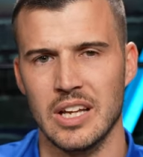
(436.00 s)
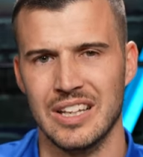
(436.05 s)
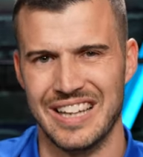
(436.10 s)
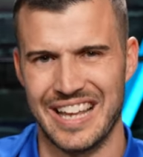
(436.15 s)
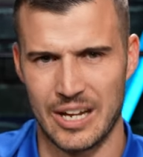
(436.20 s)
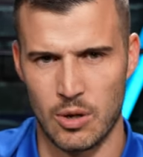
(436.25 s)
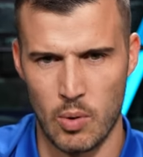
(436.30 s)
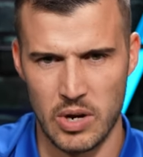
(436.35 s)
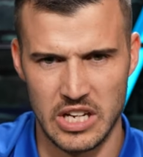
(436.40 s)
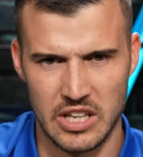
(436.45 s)

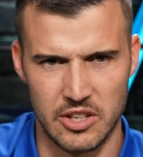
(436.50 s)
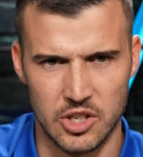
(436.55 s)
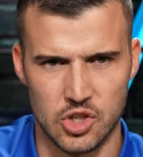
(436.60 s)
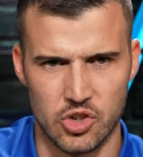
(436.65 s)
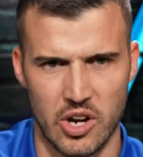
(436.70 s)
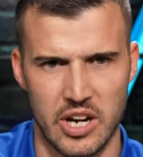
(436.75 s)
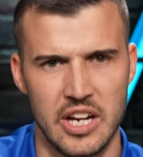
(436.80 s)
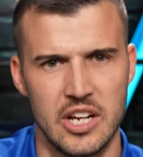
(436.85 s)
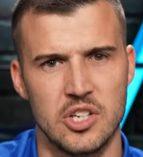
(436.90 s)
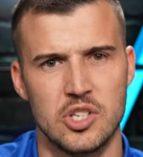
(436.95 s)
like we did the
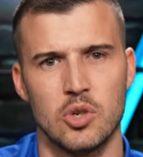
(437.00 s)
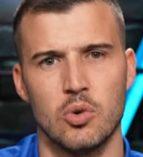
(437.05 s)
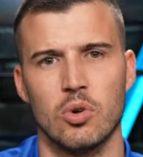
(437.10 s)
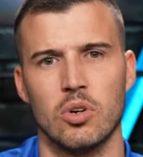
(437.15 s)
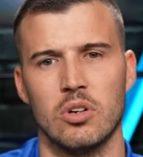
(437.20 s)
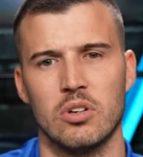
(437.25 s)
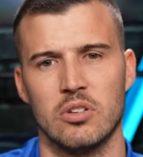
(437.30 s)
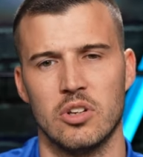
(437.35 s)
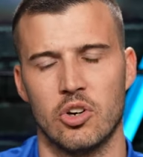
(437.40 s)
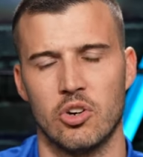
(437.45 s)
training
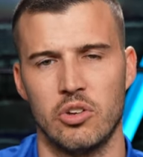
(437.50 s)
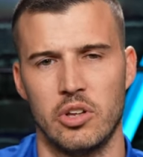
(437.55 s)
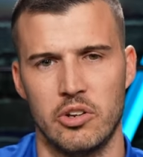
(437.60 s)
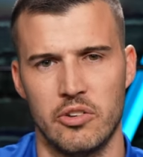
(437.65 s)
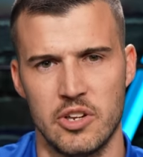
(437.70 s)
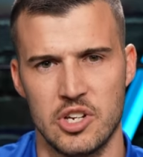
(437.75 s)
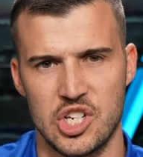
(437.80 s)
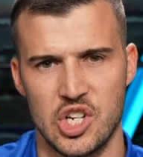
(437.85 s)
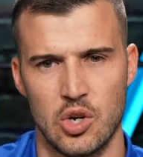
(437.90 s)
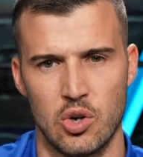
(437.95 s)
tour earlier
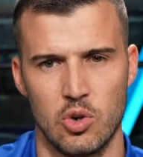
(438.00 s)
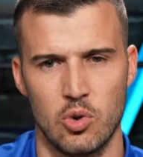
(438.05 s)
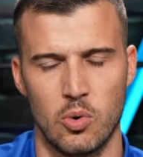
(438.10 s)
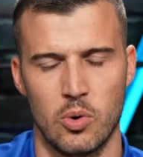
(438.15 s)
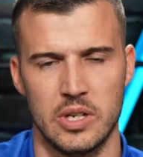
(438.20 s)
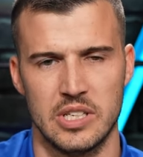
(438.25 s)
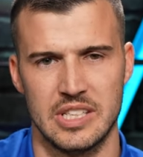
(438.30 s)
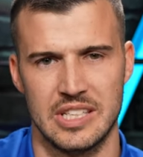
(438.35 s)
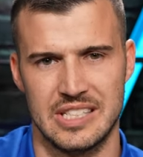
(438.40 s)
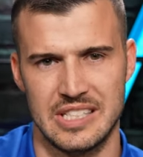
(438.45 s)
this year. We
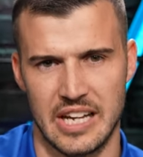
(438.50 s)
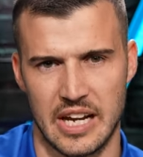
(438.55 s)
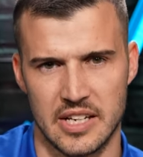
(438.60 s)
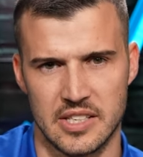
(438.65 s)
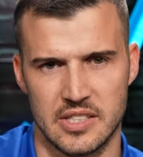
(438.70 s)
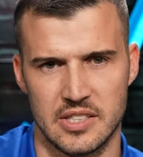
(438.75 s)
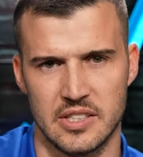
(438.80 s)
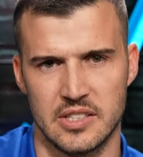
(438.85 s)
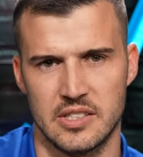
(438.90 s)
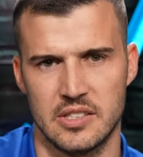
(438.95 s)
went to
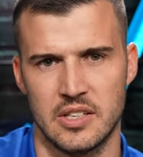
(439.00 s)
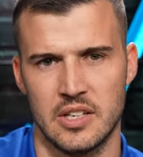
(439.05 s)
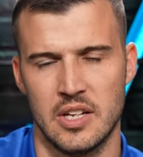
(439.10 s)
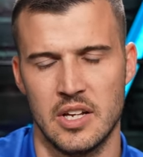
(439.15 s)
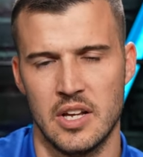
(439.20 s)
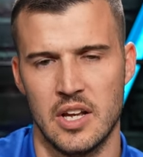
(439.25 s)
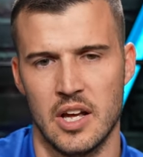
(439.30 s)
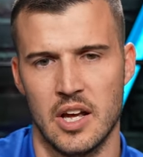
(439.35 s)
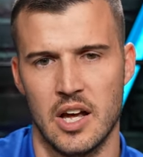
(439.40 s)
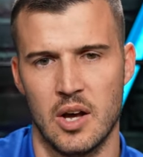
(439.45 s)
Texas,
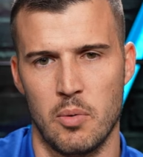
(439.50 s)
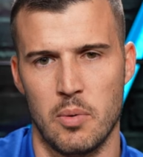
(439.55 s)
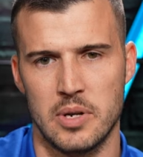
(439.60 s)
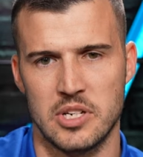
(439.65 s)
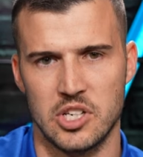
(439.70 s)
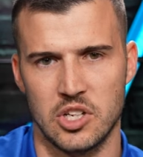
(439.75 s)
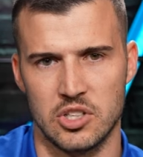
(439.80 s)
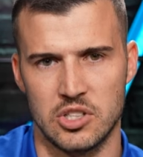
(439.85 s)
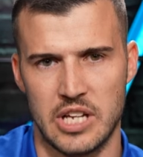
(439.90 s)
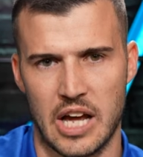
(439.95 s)
we
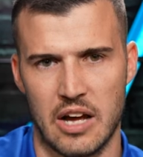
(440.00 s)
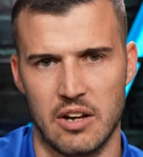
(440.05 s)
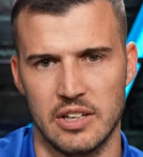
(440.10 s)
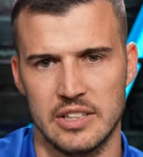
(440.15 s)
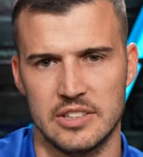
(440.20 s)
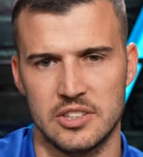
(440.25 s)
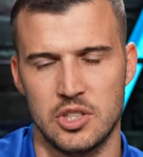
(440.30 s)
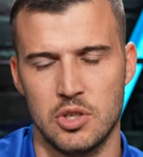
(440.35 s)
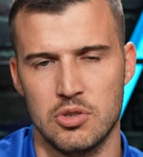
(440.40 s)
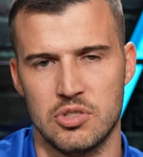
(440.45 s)
went to
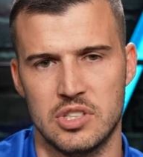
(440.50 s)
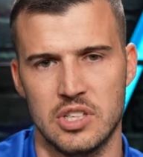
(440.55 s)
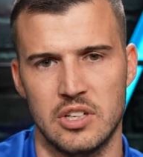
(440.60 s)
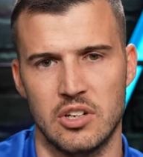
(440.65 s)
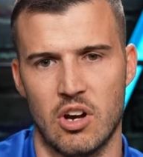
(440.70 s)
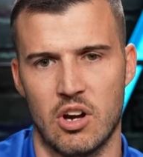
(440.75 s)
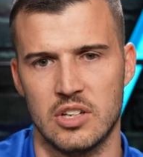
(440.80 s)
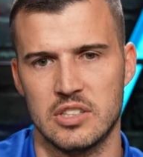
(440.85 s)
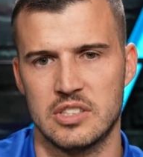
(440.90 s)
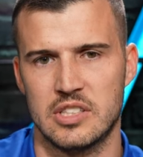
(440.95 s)
Dallas, Houston,
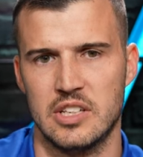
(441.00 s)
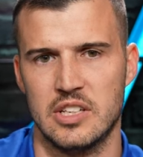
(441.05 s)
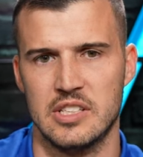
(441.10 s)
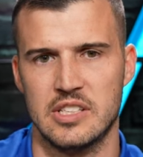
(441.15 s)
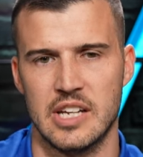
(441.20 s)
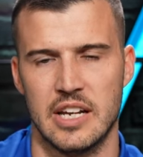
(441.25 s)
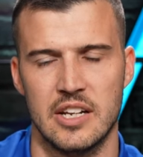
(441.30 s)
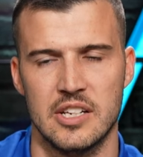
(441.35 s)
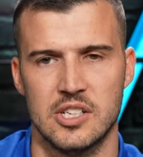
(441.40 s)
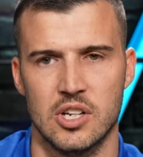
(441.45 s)
Austin, and
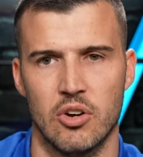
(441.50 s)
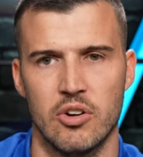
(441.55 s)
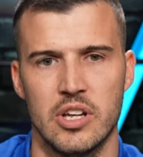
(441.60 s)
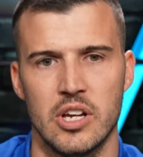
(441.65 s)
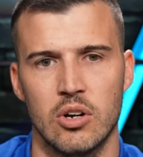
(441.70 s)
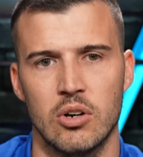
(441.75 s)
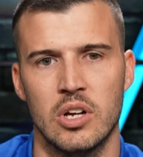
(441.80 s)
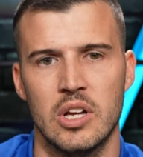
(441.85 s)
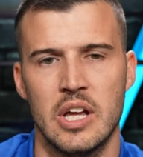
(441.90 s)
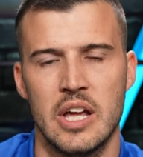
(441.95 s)
San
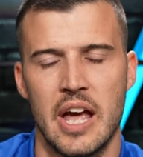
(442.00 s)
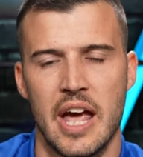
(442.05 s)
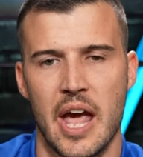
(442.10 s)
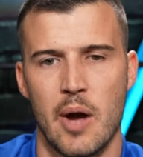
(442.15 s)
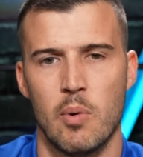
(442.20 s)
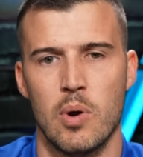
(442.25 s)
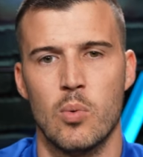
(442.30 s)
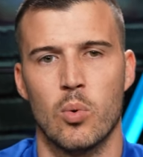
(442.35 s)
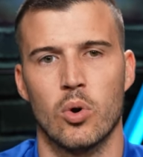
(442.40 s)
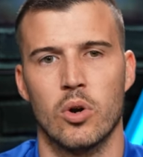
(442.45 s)
Antonio,
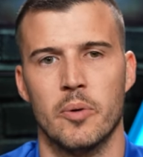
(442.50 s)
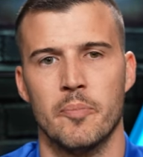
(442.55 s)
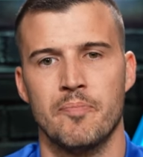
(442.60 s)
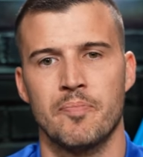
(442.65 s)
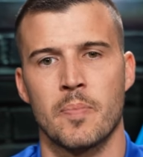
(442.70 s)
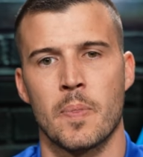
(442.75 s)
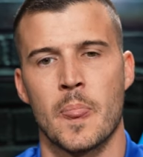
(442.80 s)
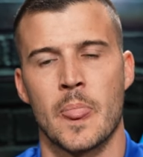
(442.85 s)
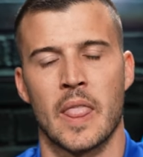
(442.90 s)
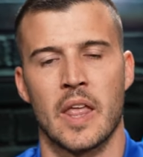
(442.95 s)
and
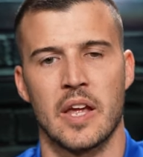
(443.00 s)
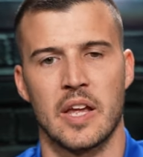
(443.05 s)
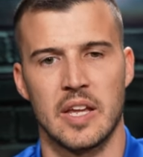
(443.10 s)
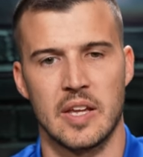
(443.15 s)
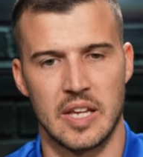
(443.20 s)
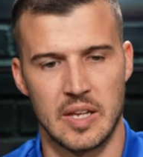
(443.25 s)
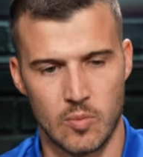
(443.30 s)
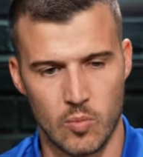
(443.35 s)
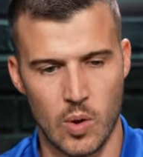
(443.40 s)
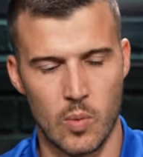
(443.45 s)

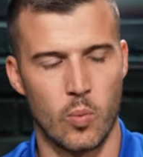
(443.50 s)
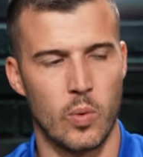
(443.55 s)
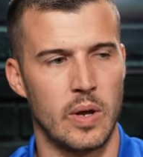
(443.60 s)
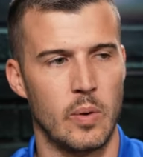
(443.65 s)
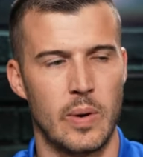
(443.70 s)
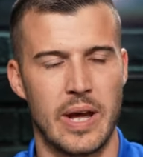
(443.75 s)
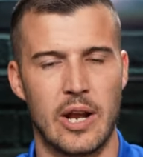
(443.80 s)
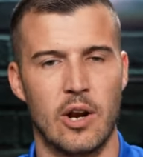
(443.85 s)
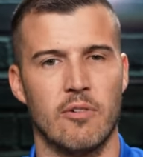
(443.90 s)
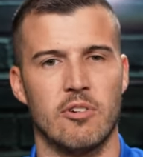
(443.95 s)

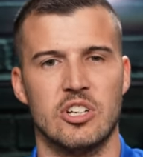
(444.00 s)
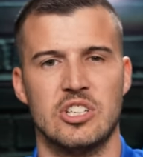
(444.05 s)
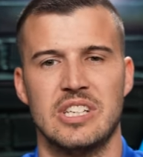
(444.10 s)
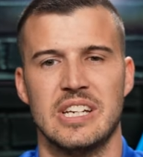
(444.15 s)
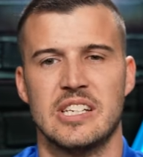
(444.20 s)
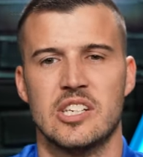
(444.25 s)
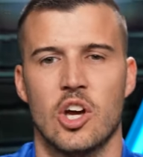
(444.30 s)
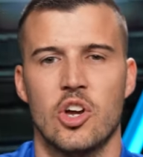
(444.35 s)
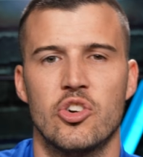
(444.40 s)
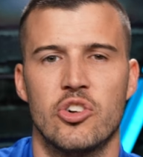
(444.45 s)
we had over
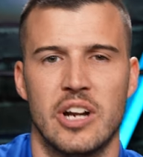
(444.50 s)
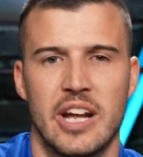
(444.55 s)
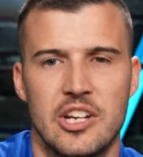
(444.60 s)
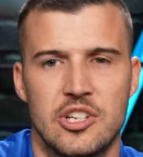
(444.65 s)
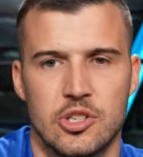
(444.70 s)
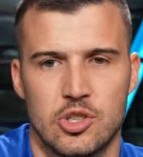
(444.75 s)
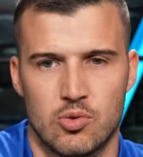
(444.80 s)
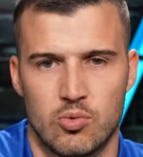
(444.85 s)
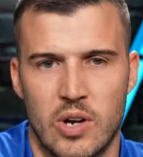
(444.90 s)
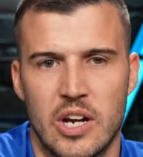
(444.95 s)
600
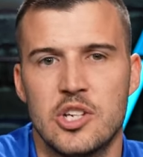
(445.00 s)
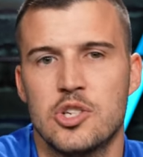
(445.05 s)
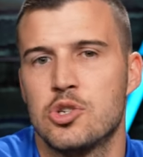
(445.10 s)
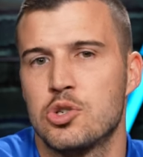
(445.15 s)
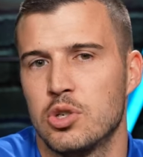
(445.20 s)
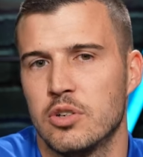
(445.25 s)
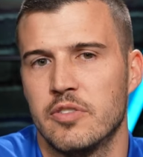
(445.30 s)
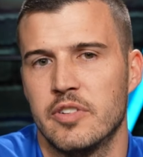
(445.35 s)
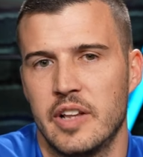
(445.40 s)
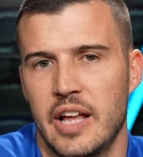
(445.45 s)
agents
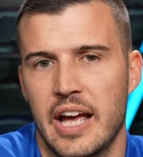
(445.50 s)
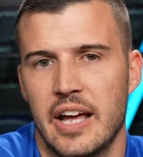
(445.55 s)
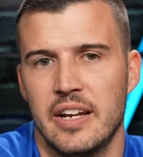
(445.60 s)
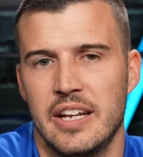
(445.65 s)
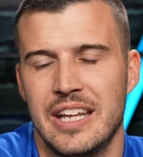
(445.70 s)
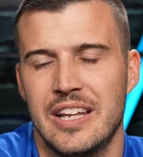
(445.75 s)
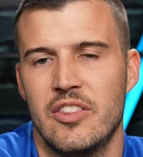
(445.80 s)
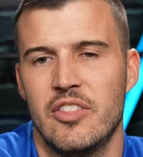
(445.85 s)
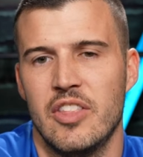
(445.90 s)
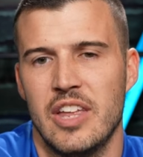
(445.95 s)
register for that
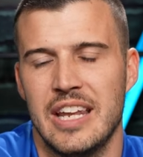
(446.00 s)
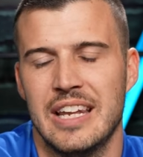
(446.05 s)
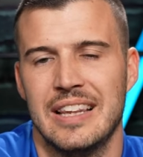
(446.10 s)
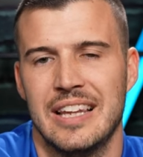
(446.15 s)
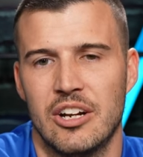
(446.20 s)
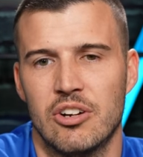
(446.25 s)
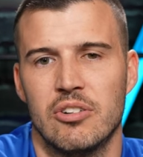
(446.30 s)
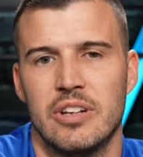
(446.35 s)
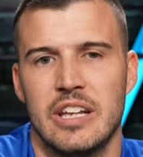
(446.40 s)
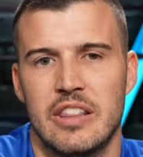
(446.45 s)
in
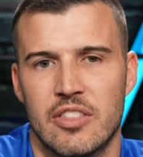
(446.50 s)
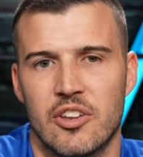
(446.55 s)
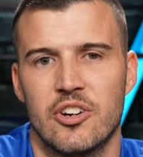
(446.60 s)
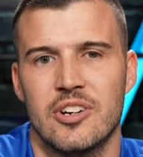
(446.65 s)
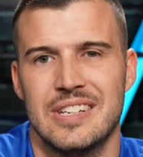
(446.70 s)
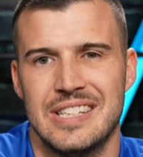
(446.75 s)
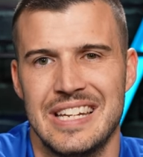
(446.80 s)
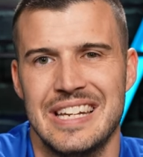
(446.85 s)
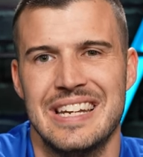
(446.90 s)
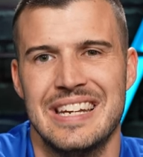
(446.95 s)
literally
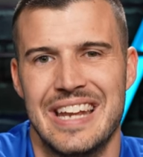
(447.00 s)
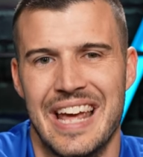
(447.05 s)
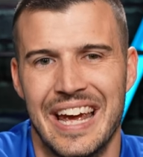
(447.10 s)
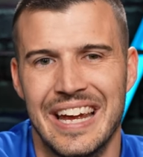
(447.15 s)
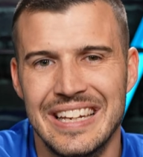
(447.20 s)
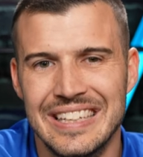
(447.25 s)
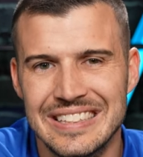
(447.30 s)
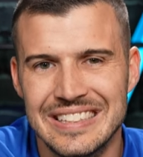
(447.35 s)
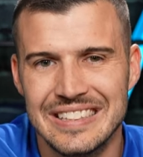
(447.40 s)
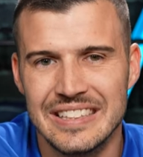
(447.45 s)
13
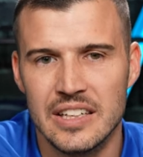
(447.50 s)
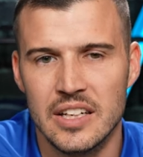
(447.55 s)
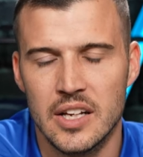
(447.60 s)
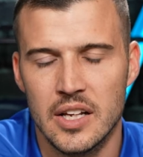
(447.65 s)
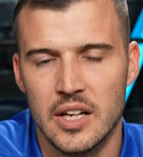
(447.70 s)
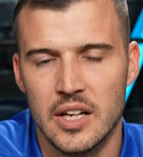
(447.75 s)
days,